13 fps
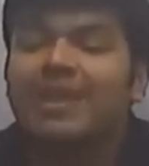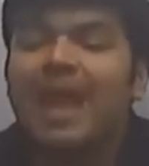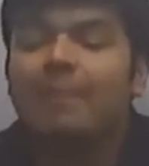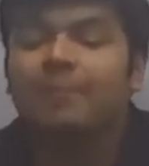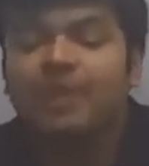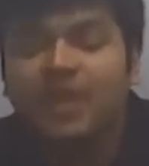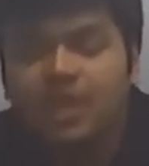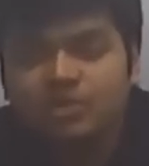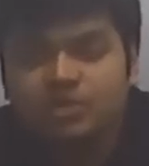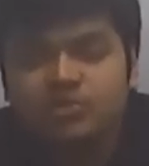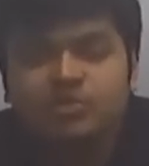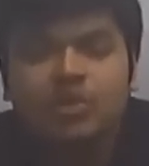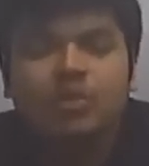
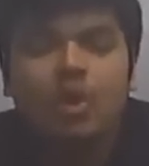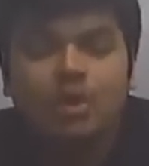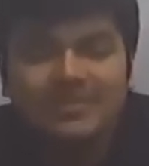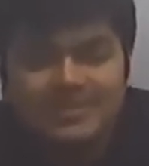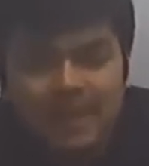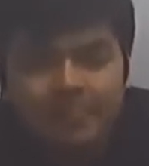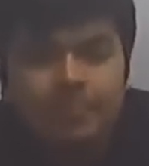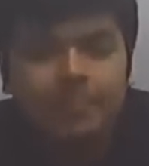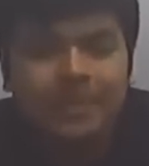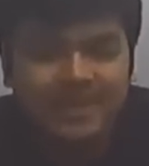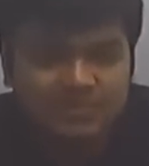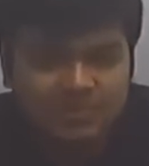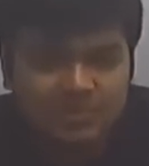applications or concept
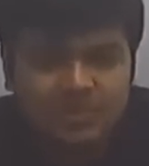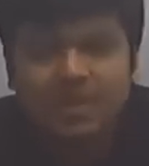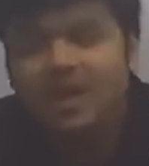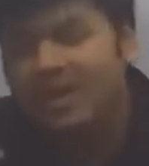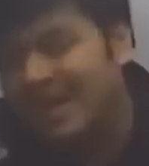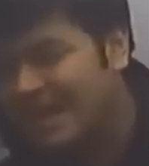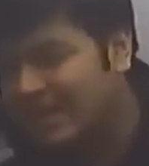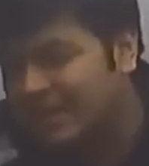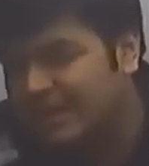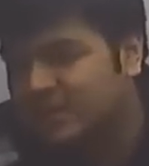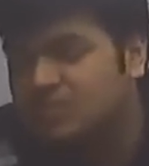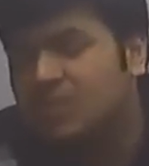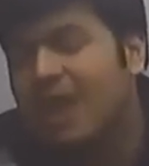based.
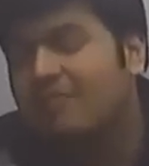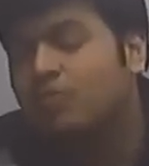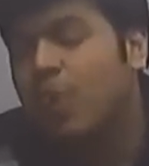Analytical. So you'll have to